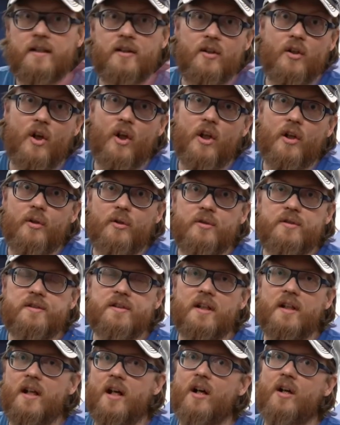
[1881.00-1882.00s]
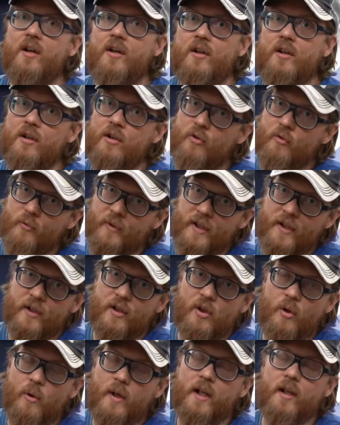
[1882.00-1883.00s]
concludes our rear
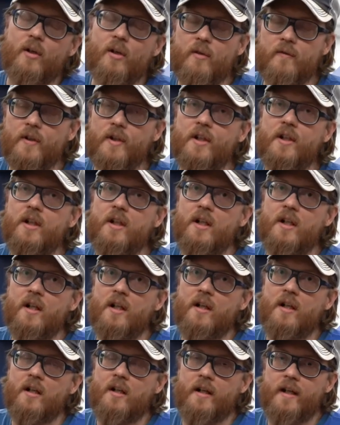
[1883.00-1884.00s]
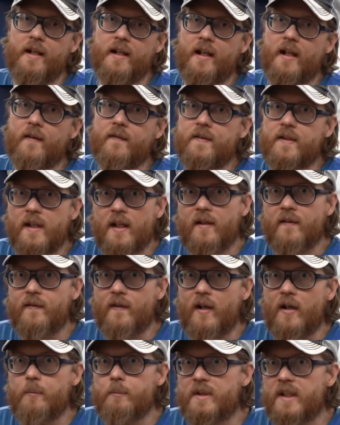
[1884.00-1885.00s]
coilover and FDF
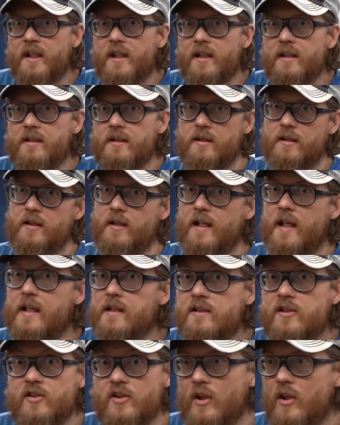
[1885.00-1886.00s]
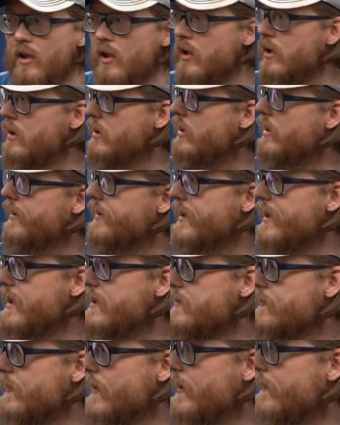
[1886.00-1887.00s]
arm kit install on the
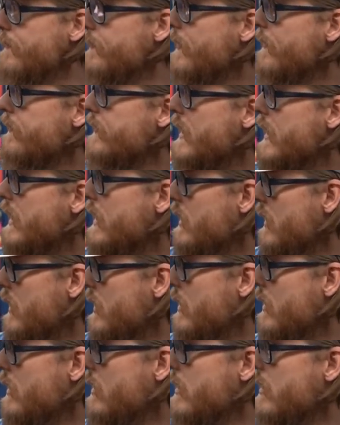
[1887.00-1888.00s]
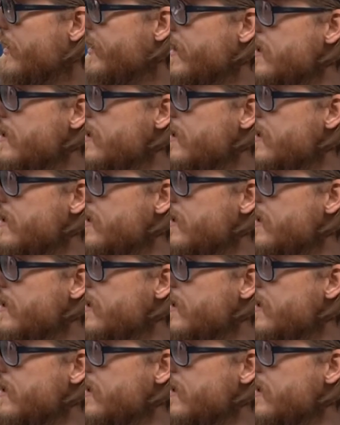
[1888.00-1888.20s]
S550. Like